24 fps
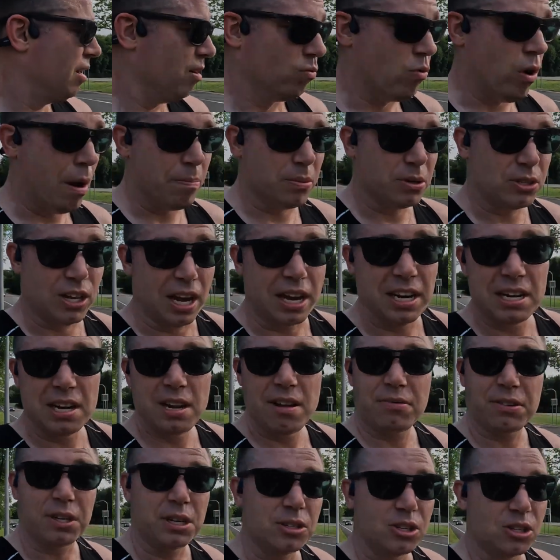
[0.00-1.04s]

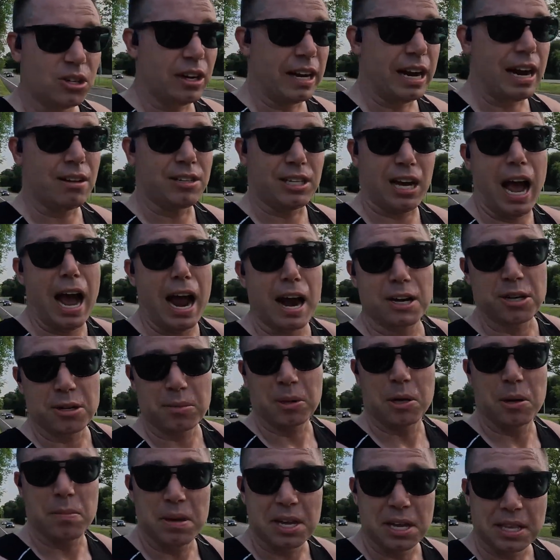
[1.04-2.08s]
representative considering how tired
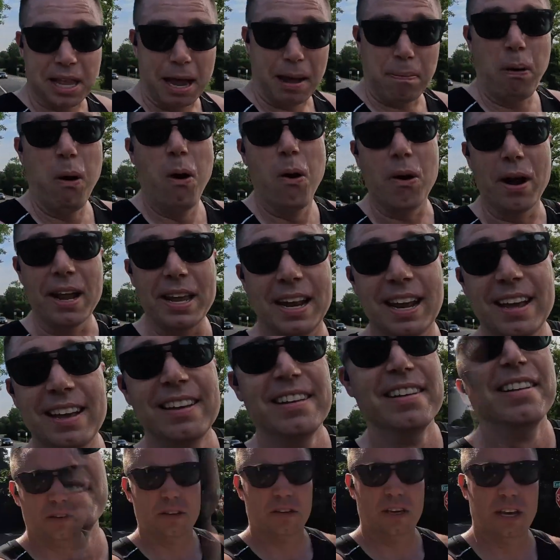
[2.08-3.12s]
I'm gonna be at that point.
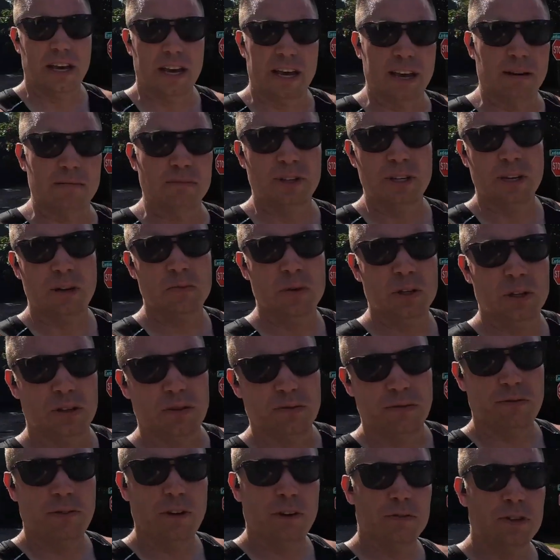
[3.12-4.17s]
Okay, I'm done with
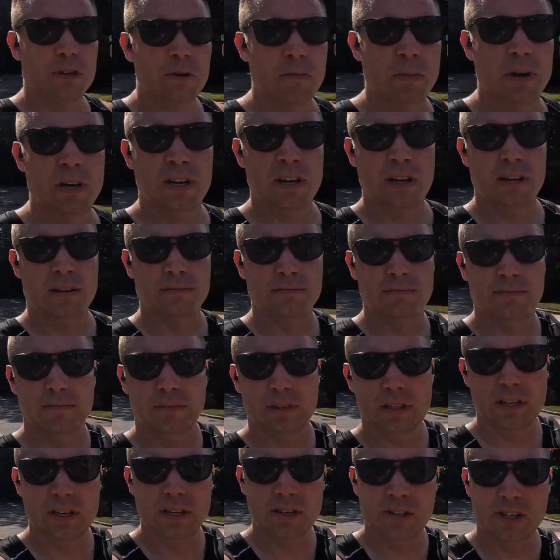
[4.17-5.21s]
the 50-minute
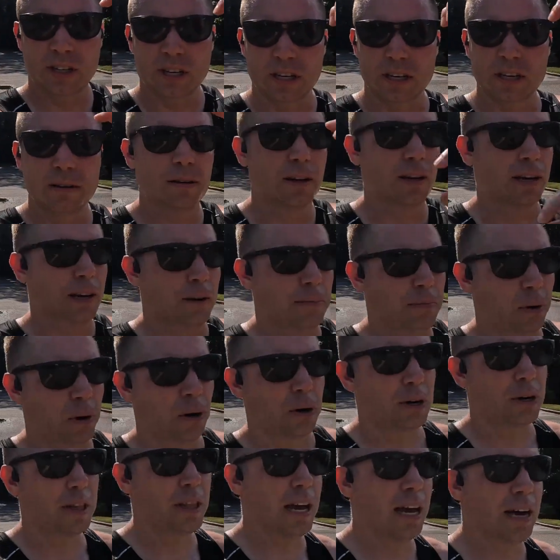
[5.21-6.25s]
easy
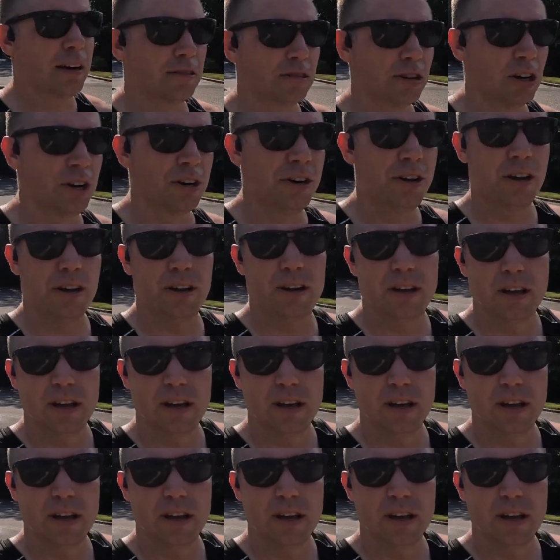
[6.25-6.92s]
part of that run.